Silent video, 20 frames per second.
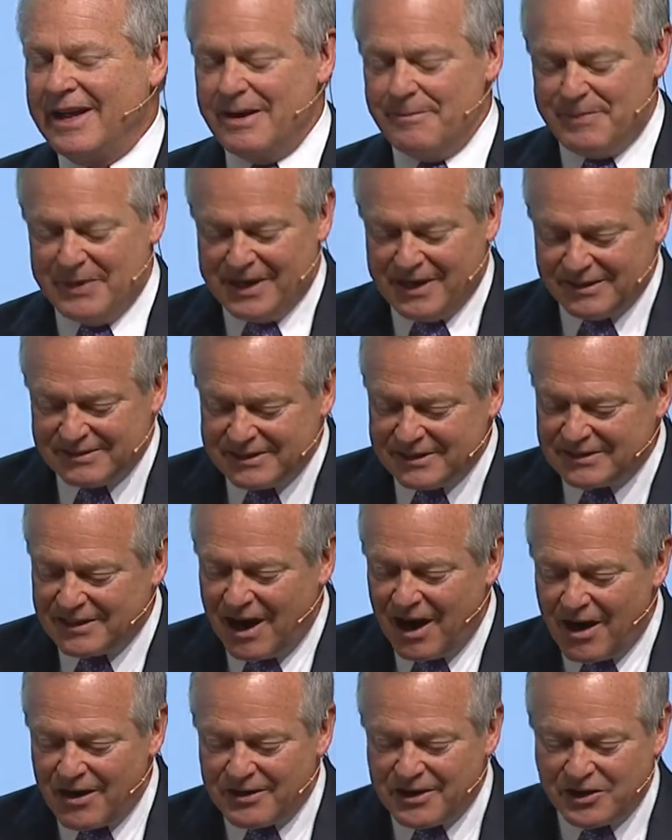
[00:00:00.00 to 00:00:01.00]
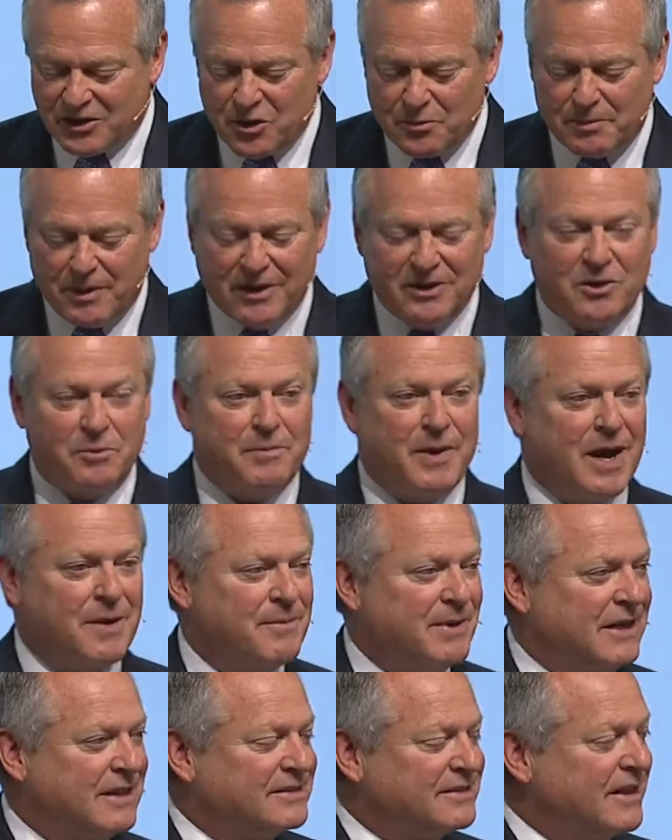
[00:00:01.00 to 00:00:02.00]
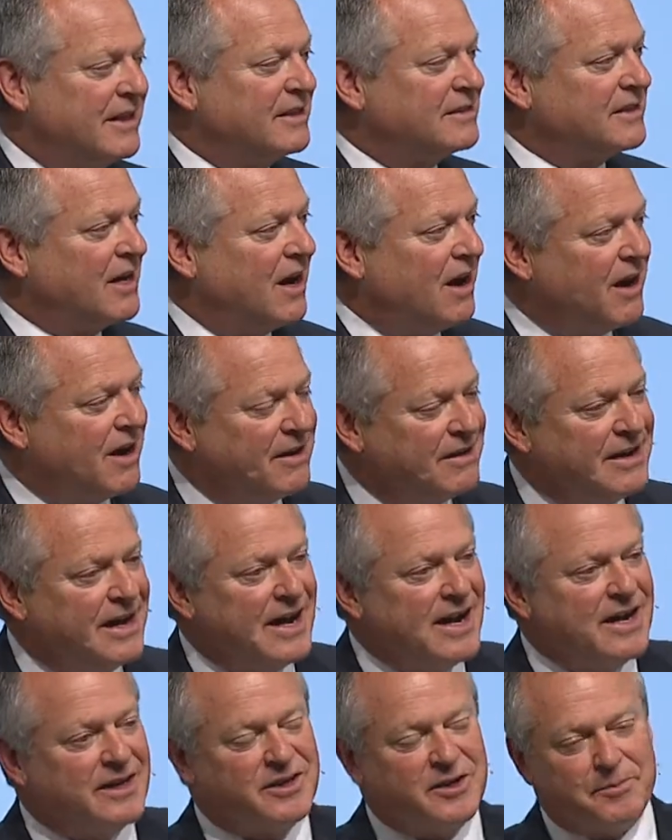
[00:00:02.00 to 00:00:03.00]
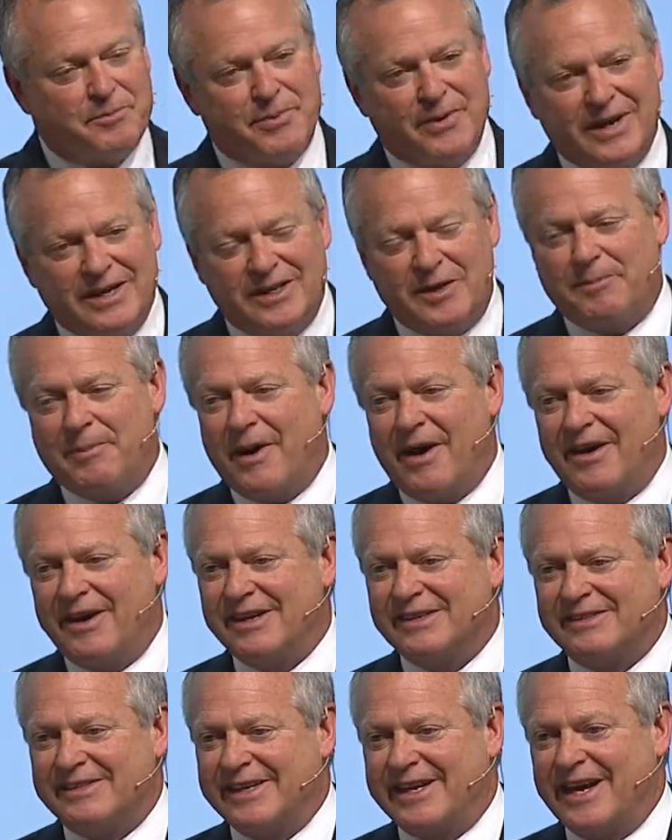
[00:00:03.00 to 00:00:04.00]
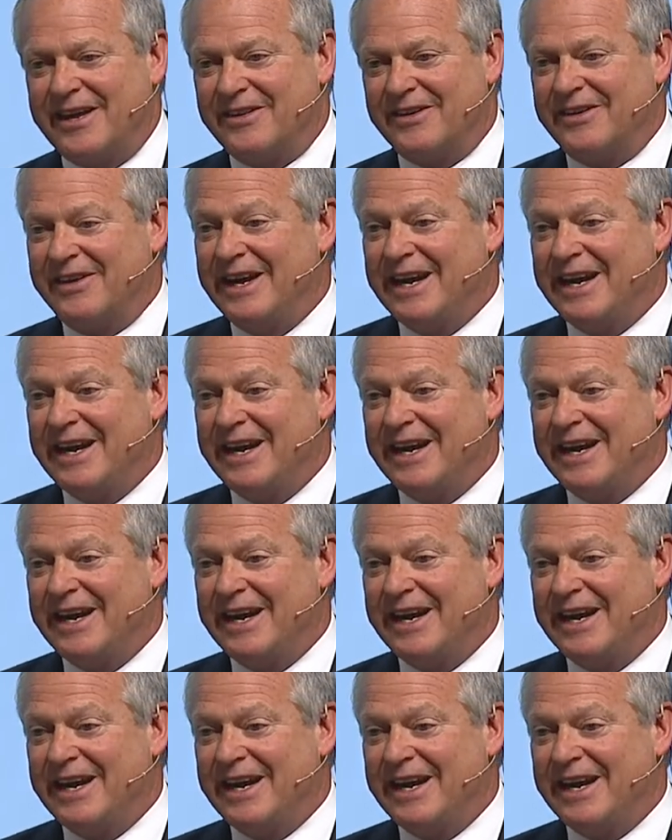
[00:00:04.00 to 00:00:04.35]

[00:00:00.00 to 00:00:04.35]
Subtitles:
Because it's hard to do bundled payments, and it's hard to bring the parties together.